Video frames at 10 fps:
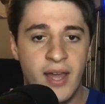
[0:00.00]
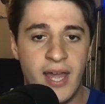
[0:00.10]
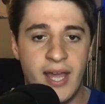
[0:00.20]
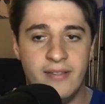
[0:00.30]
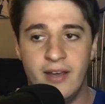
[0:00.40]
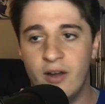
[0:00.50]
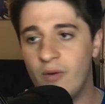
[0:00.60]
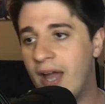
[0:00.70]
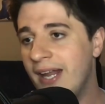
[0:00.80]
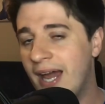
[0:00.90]
And
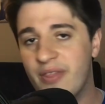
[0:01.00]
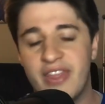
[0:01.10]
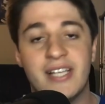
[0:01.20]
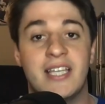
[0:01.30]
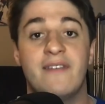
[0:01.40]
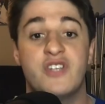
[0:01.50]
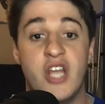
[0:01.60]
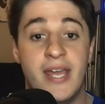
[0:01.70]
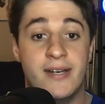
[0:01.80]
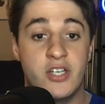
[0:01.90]
right, how things have
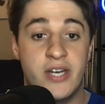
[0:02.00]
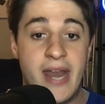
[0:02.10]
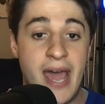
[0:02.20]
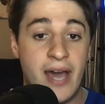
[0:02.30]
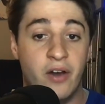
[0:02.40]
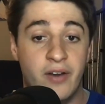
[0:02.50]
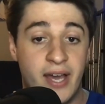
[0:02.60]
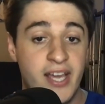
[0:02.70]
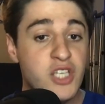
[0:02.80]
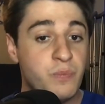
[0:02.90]
changed now.
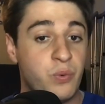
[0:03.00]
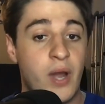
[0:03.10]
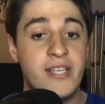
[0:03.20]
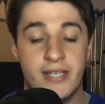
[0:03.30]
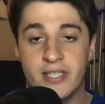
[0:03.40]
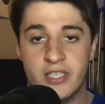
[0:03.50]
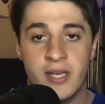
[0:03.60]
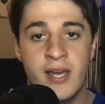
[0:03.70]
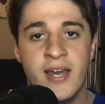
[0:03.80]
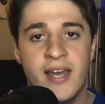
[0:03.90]
Now, his presence
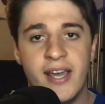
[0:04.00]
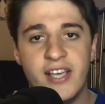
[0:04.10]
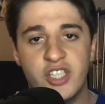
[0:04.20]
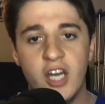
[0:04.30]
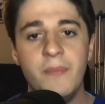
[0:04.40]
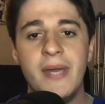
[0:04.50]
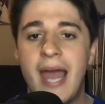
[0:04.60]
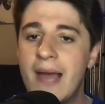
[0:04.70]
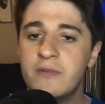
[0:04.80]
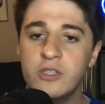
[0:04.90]
is going to be
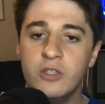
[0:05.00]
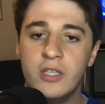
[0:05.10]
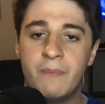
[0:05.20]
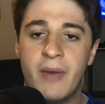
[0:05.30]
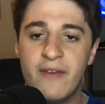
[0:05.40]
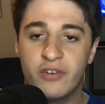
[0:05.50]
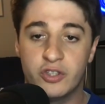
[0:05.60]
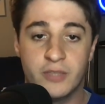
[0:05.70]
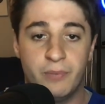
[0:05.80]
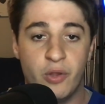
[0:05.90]
absolutely
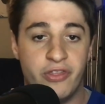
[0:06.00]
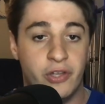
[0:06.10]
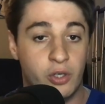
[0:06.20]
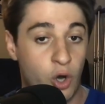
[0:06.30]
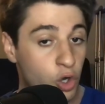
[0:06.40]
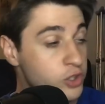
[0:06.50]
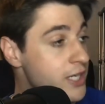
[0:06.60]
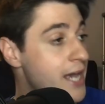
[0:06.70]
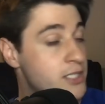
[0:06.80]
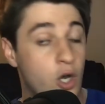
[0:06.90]
pivotal to both the Colts
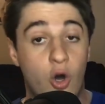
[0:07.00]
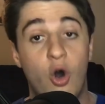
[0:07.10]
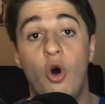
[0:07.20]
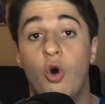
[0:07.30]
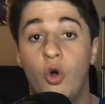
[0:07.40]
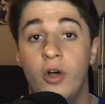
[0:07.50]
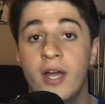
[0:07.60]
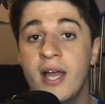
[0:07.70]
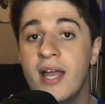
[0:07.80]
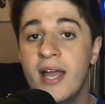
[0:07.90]
as a whole
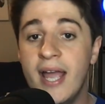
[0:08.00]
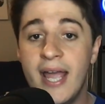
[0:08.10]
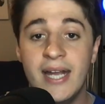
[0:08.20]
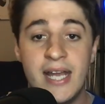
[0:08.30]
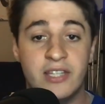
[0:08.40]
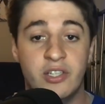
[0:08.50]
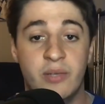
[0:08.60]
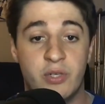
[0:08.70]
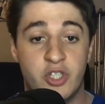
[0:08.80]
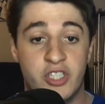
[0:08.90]
and
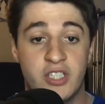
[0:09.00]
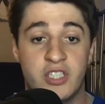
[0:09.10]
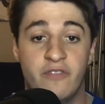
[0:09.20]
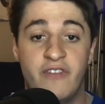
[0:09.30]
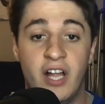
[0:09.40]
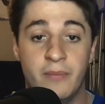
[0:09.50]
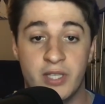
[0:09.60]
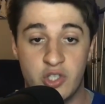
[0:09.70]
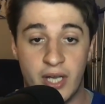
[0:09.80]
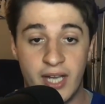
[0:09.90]
Anthony Richardson's
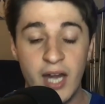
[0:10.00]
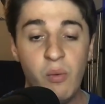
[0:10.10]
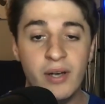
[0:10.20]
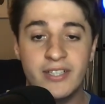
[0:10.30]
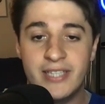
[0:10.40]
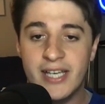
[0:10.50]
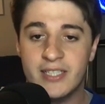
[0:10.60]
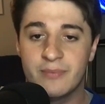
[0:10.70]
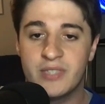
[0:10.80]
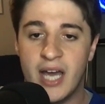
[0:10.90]
development. So I kind of wanted to take
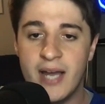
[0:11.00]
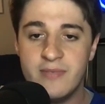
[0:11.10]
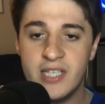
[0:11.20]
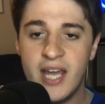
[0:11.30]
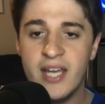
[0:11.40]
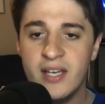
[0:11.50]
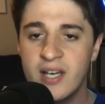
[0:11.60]
some time today